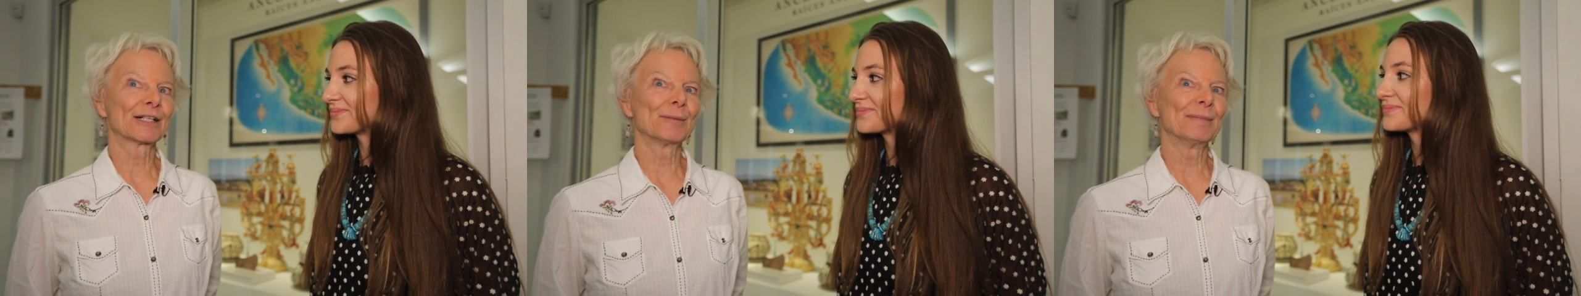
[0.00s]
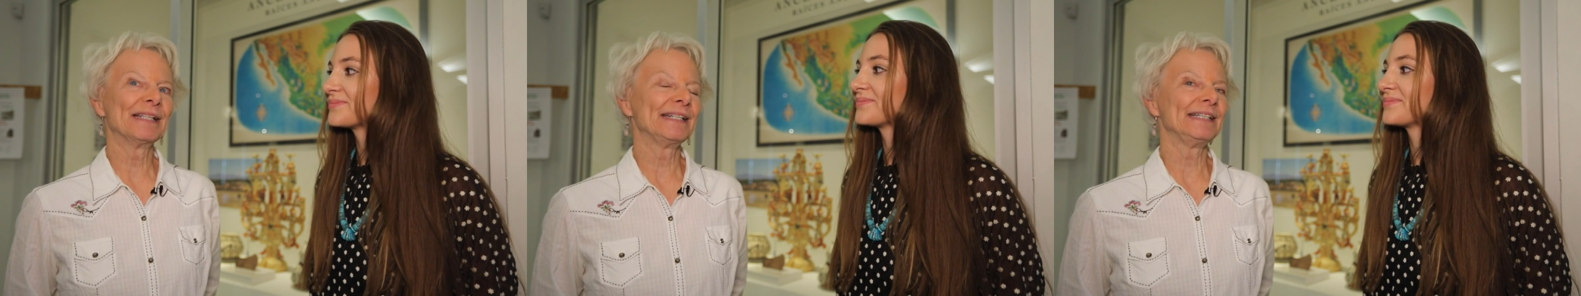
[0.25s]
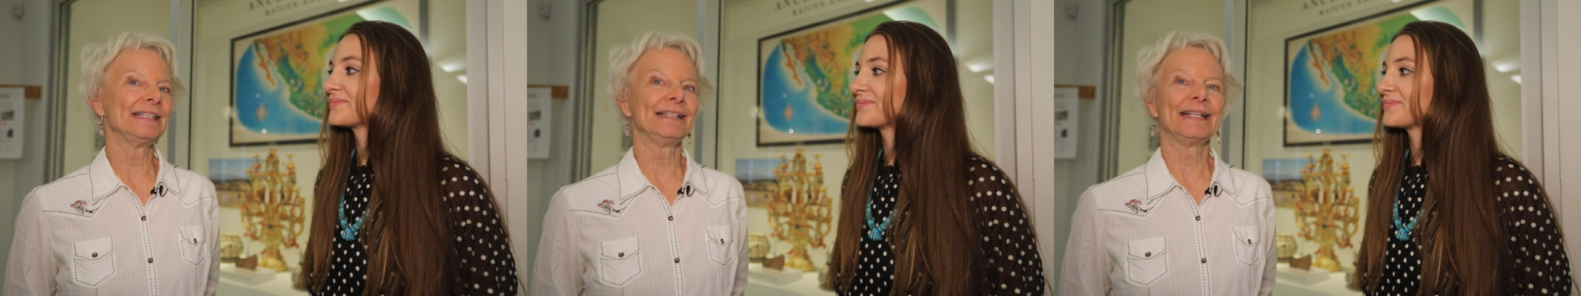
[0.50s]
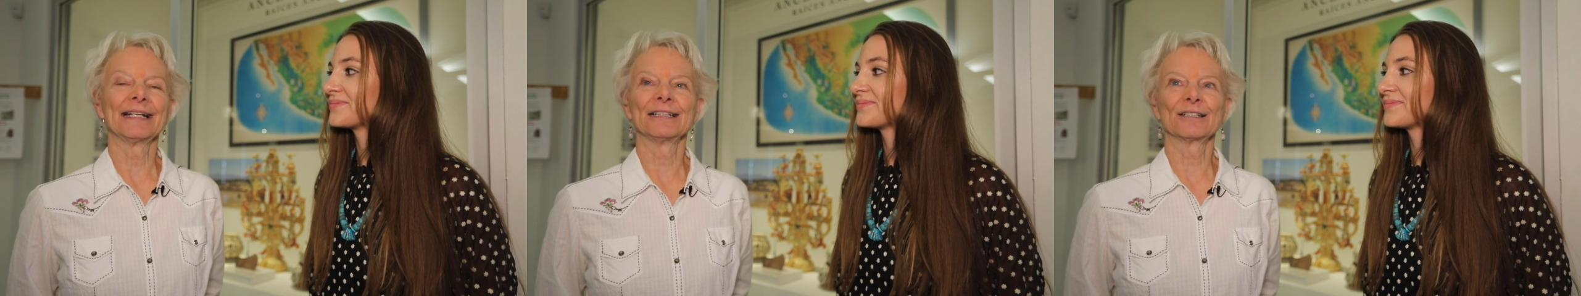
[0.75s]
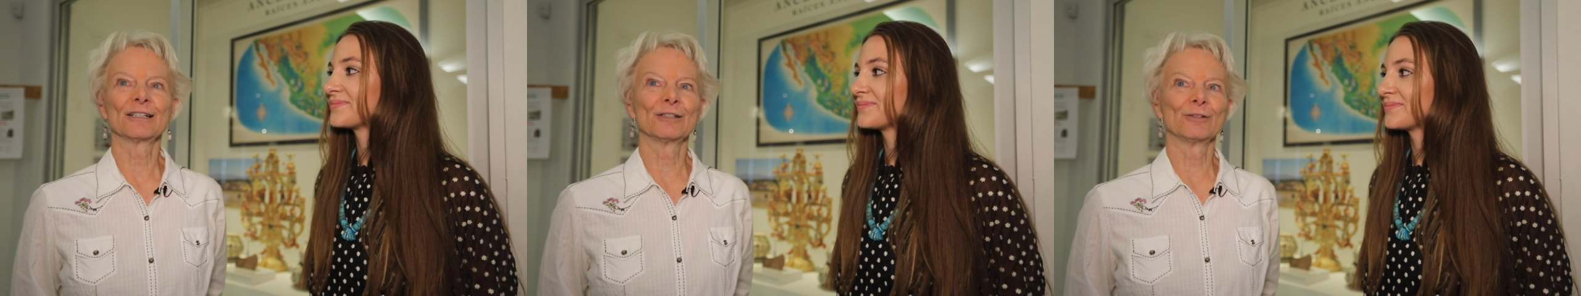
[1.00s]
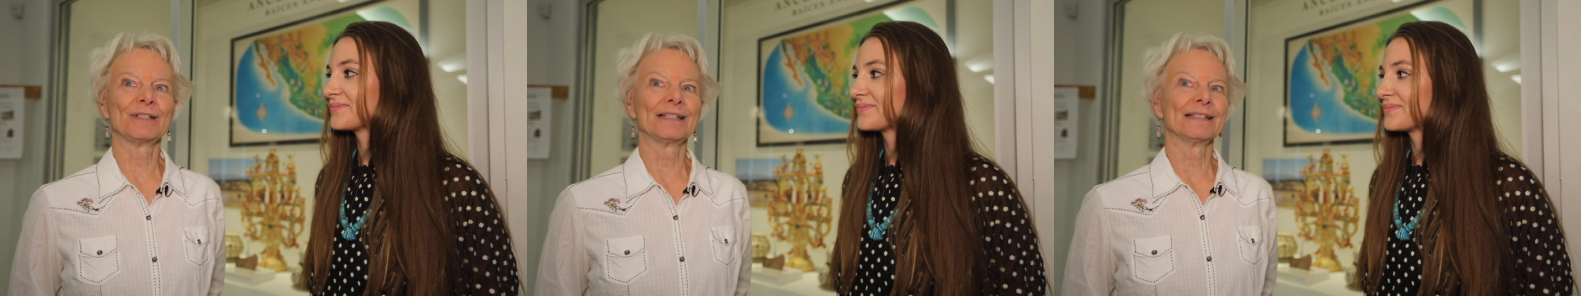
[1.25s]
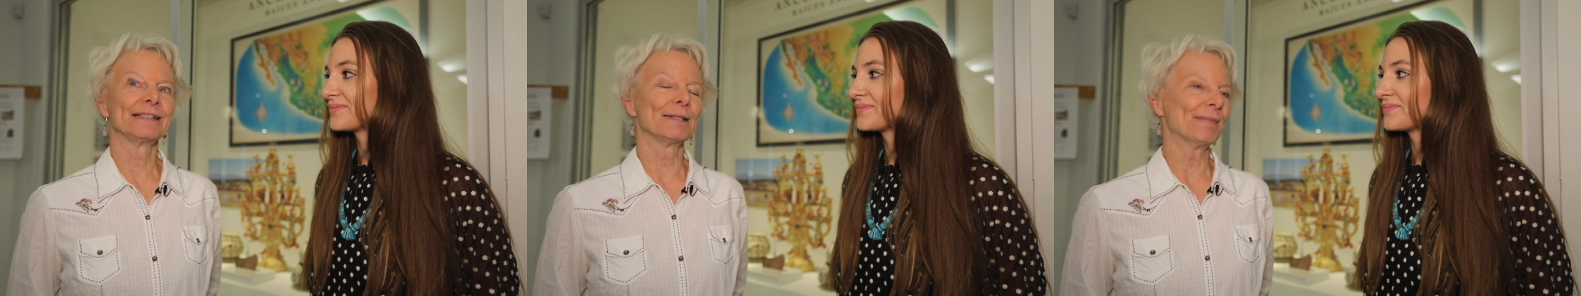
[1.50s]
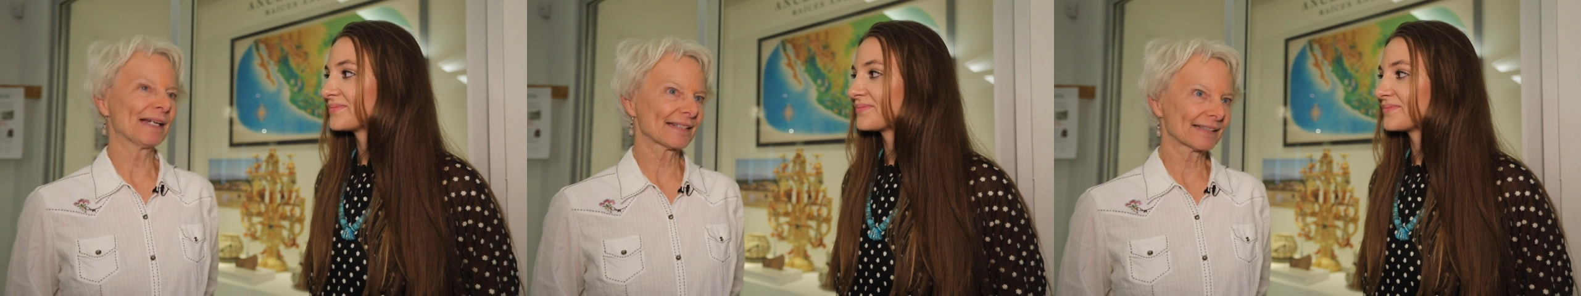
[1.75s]
Speaker 1: committee that included the
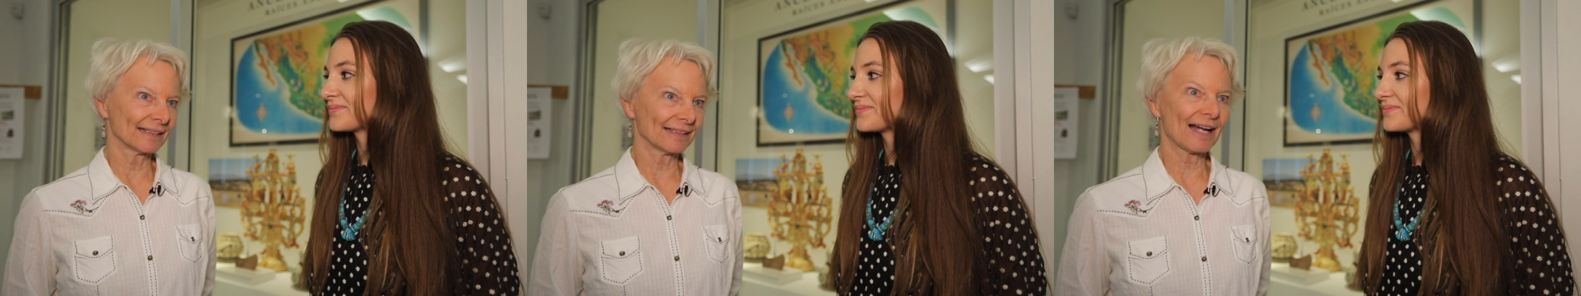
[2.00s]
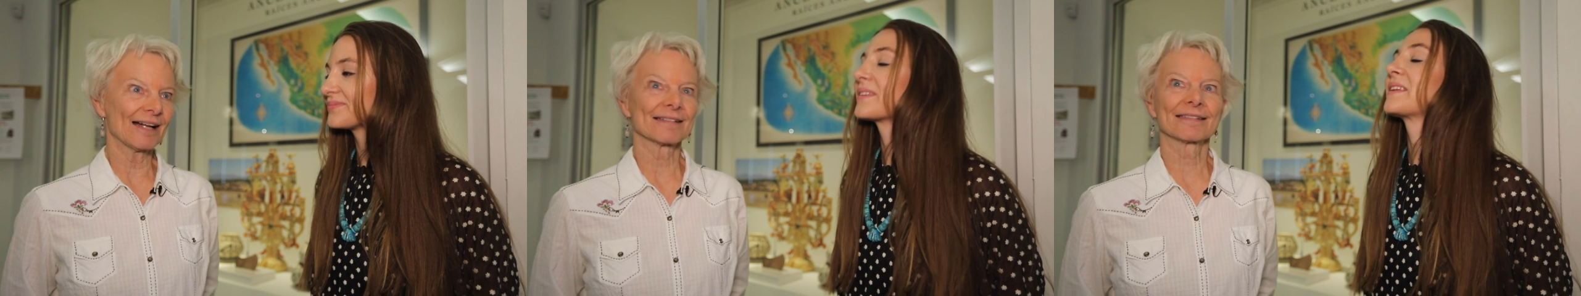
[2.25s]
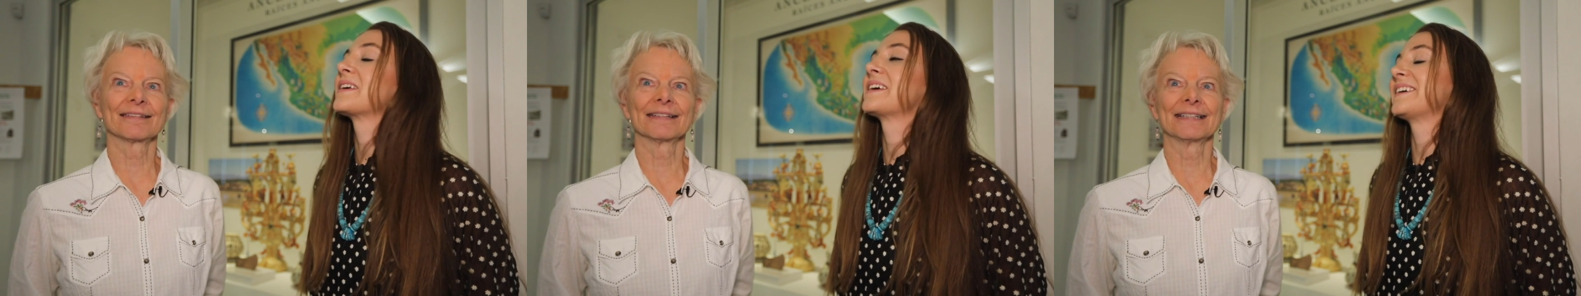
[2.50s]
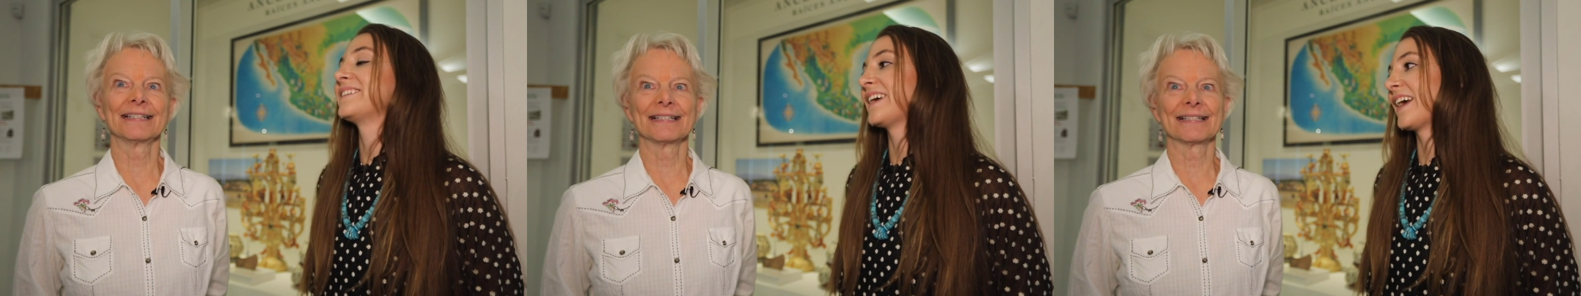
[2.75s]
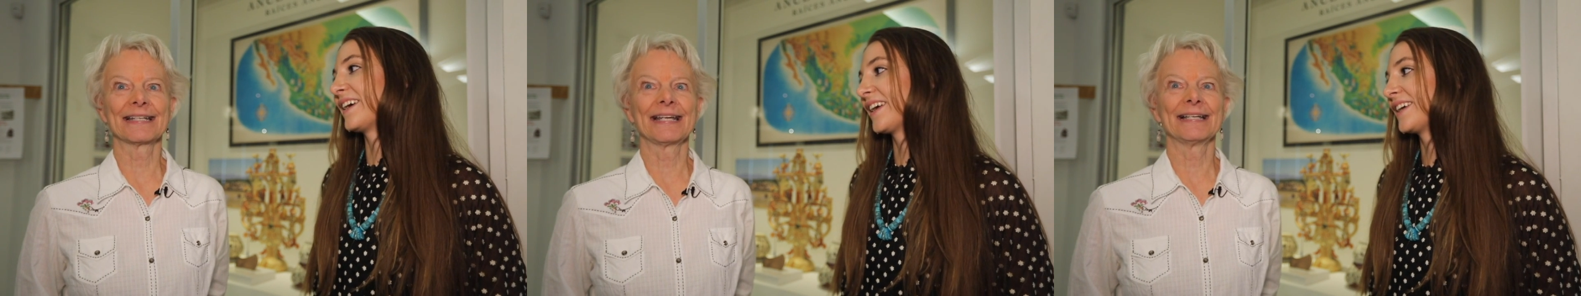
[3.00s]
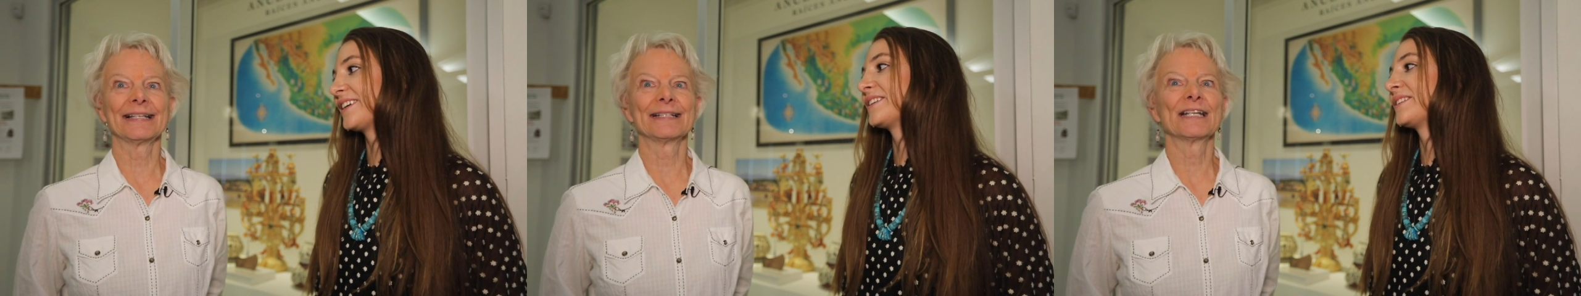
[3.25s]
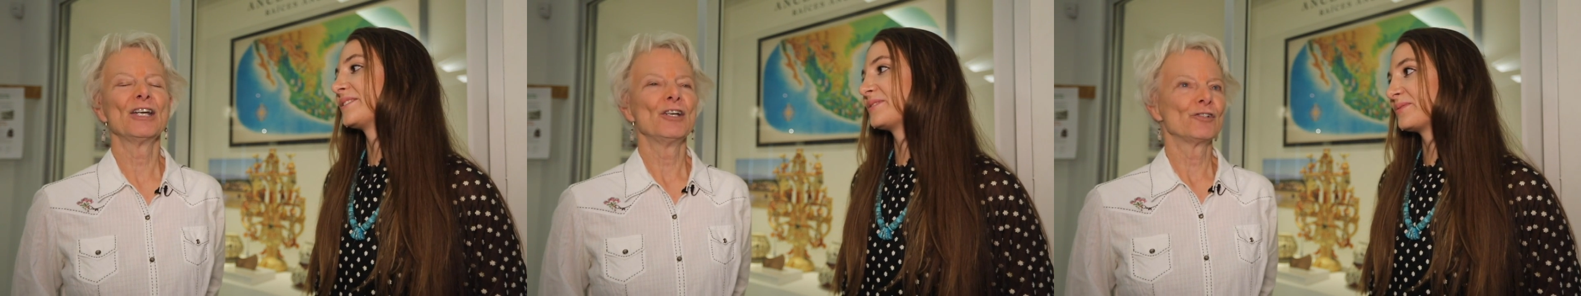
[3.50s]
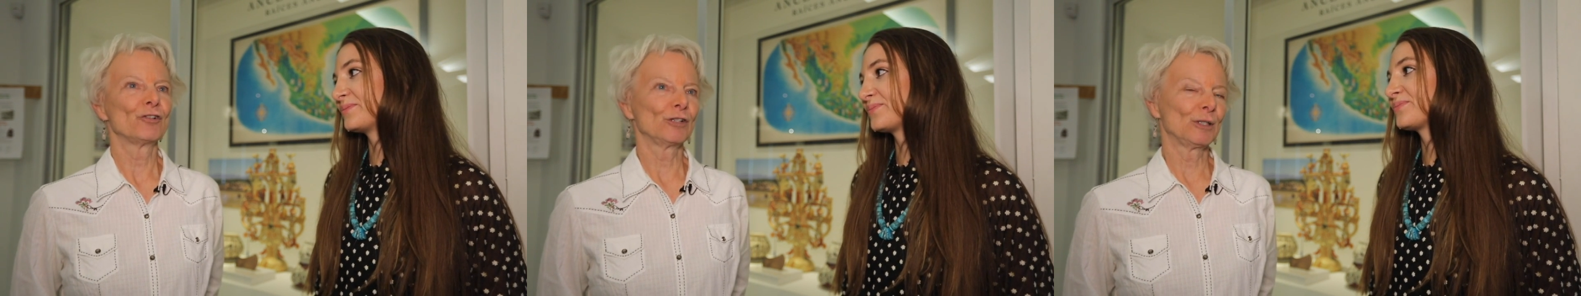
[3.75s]
Mexican consulate and
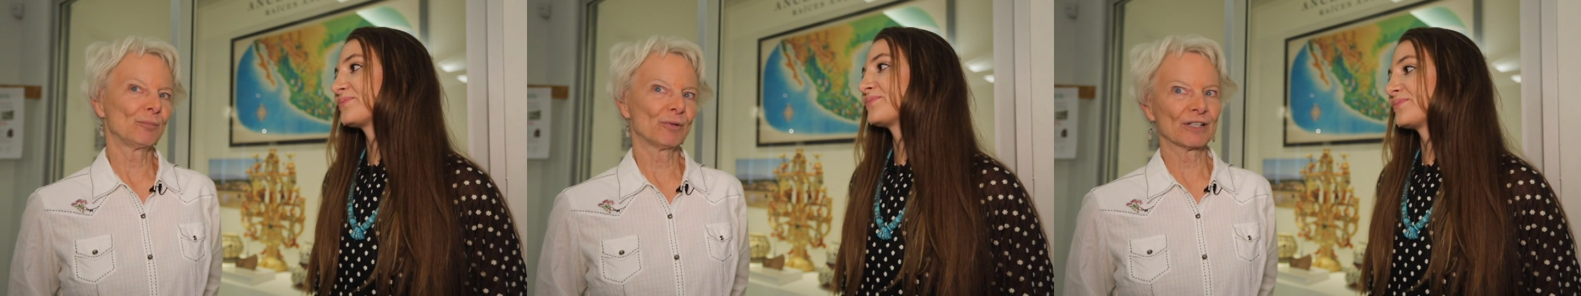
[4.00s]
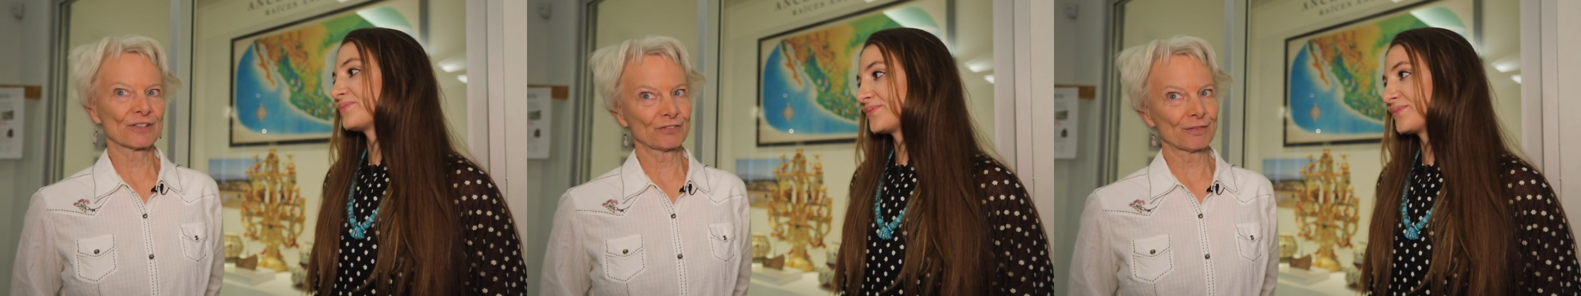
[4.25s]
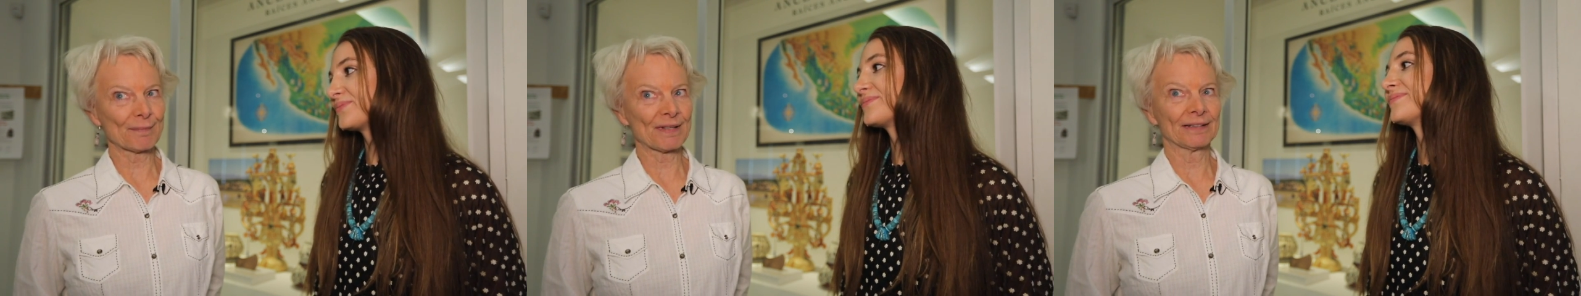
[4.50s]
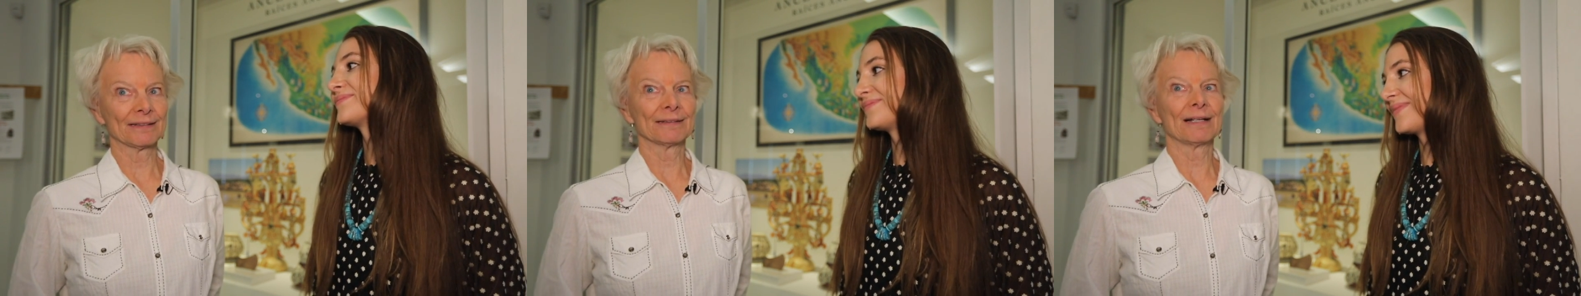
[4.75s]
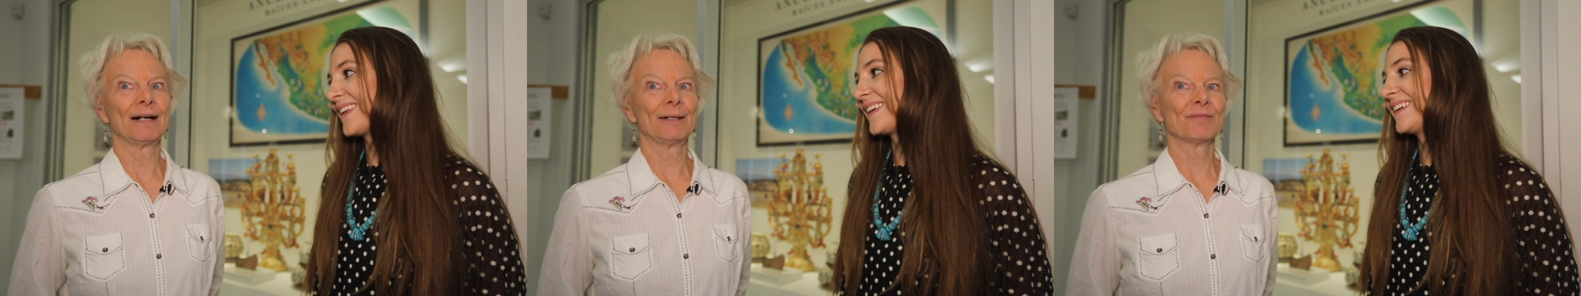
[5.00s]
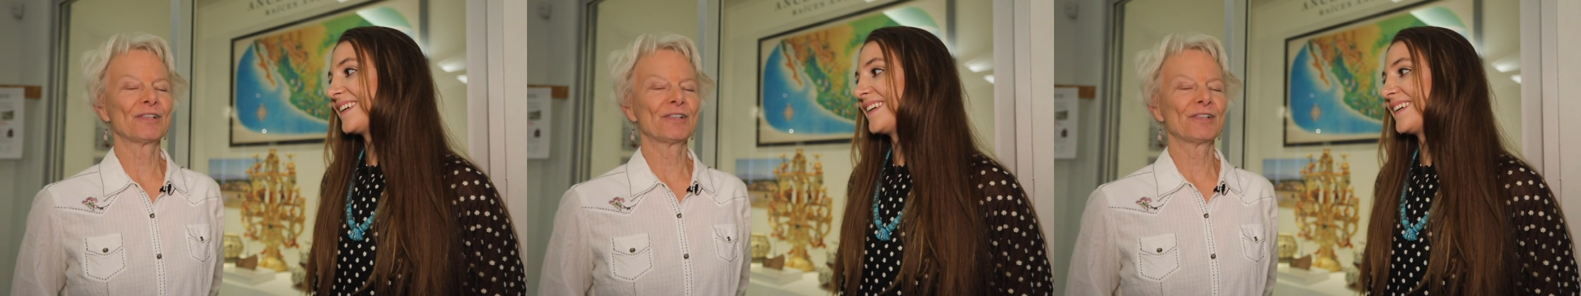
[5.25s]
Julie Brooks from the um,